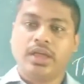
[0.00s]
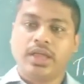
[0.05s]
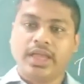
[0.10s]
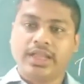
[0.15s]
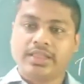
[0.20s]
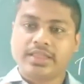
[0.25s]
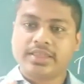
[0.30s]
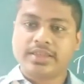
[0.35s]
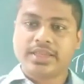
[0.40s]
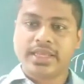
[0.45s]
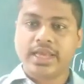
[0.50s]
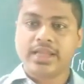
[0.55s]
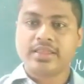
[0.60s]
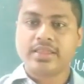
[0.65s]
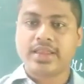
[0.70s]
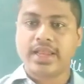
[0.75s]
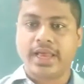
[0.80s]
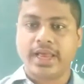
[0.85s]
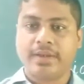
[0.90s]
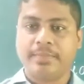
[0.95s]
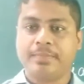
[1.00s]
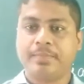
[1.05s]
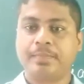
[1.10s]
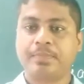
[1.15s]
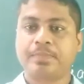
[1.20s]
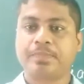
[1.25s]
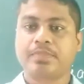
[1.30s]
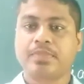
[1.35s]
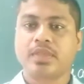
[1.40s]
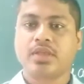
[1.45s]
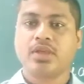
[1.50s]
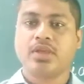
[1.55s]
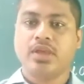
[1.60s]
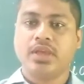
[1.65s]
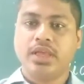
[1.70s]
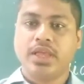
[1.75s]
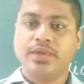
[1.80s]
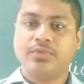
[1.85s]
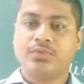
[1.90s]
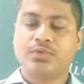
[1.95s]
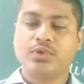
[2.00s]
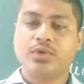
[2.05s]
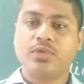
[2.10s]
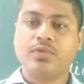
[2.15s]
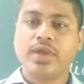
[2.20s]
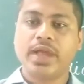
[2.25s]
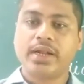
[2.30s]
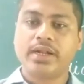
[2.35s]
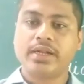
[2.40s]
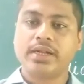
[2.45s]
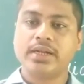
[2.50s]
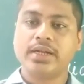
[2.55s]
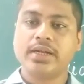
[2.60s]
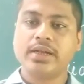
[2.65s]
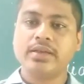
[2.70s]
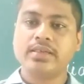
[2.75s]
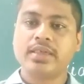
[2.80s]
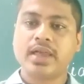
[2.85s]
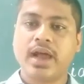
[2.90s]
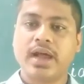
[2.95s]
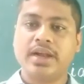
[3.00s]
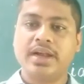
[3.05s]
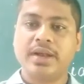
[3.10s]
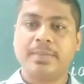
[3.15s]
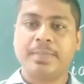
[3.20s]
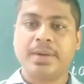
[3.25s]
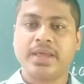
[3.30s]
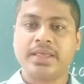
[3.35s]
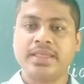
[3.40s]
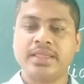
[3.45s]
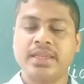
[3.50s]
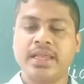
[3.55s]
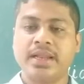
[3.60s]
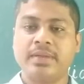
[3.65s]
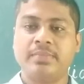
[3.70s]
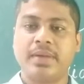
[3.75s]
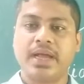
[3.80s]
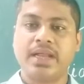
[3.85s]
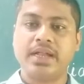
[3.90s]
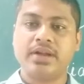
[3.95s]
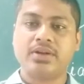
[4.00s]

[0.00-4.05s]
it states that if two vectors are represented by